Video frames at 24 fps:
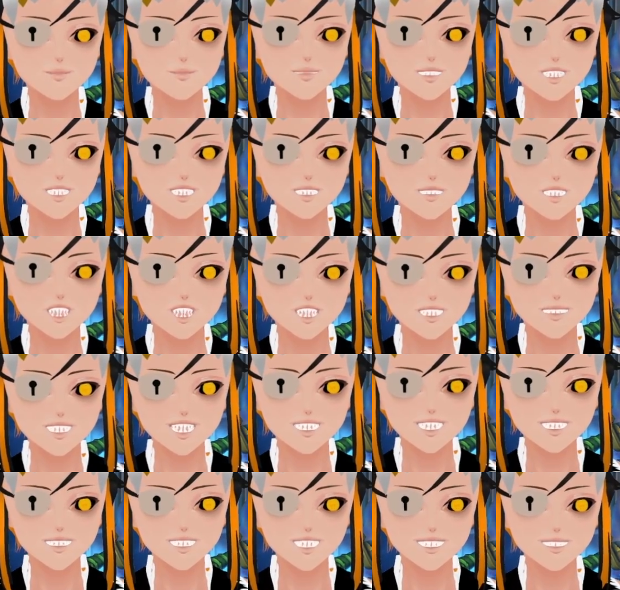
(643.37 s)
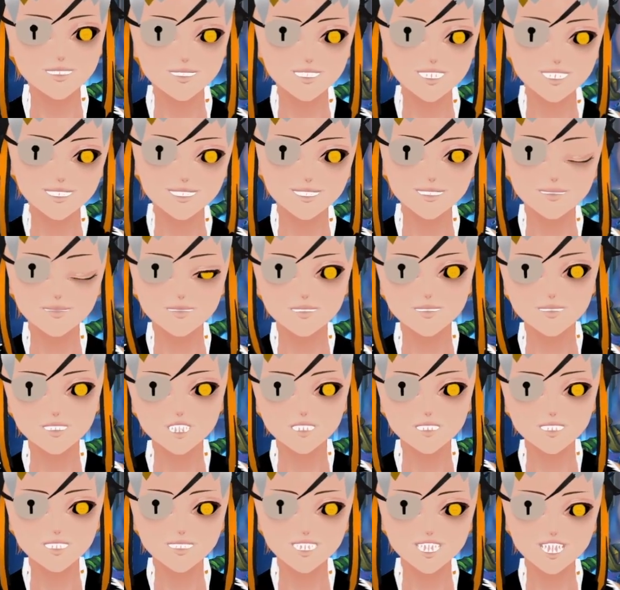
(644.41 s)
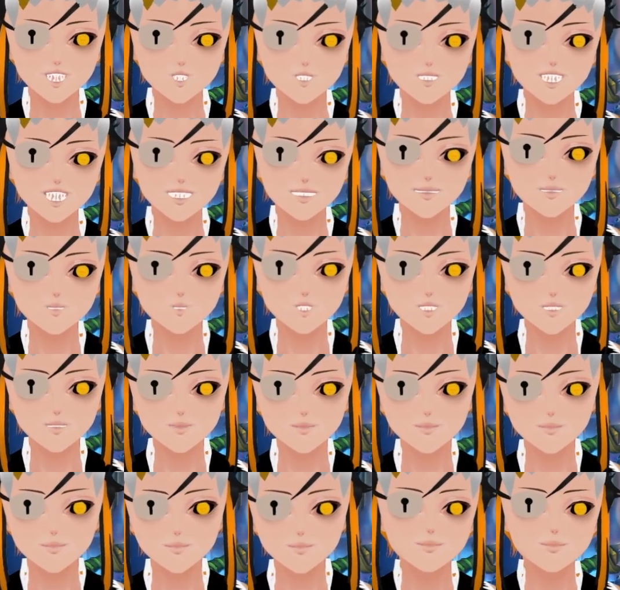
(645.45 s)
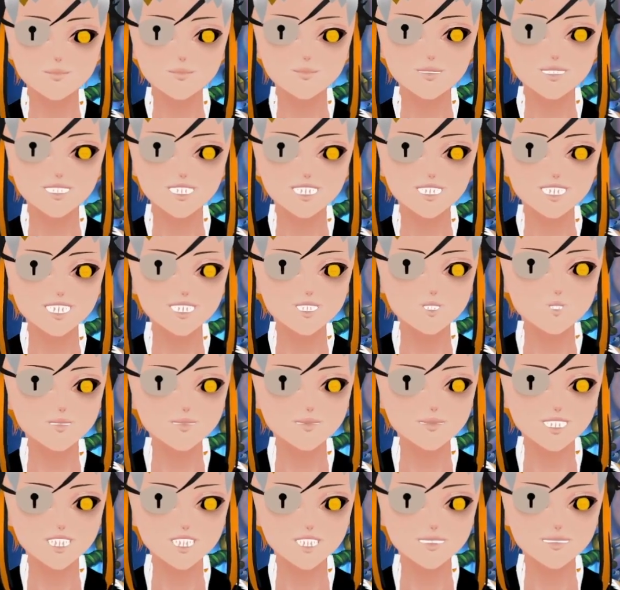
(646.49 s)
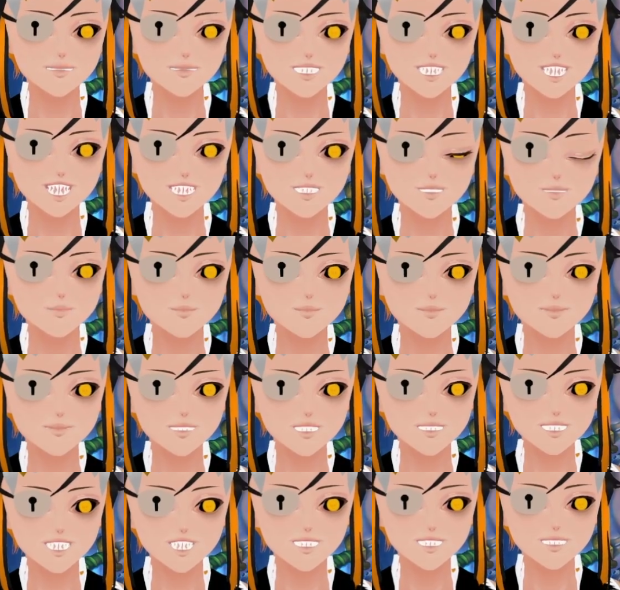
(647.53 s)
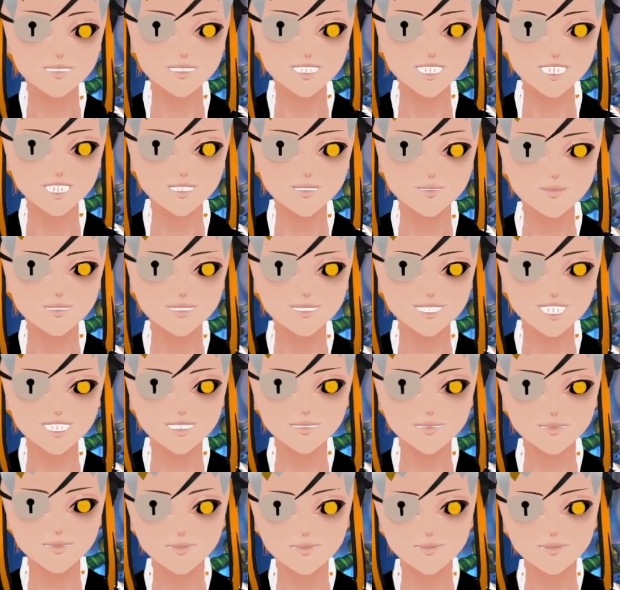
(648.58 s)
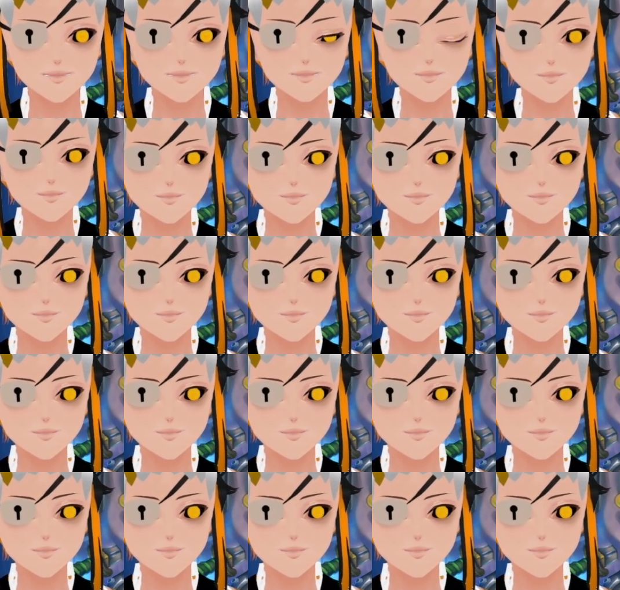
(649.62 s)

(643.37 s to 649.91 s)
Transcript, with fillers: They're probably not going to have an answer for it, I would assume. They could use some shock spitters, I guess?